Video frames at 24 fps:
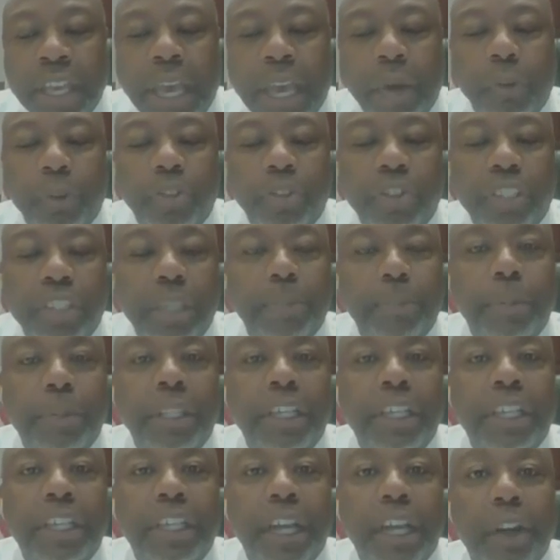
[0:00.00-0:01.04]
I was
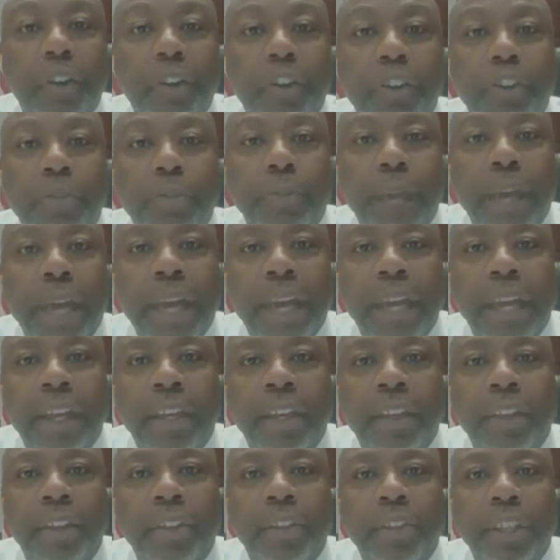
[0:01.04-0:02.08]
deeply encouraged
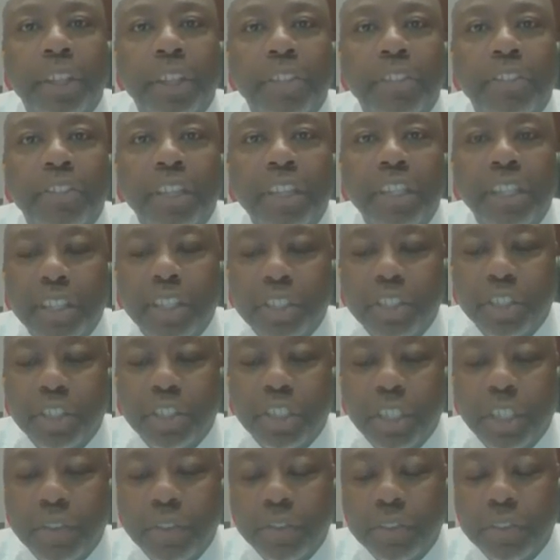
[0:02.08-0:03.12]
by these
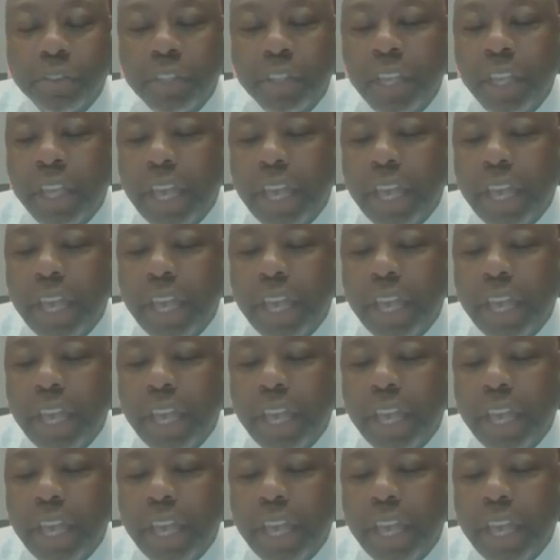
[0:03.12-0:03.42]
initiatives.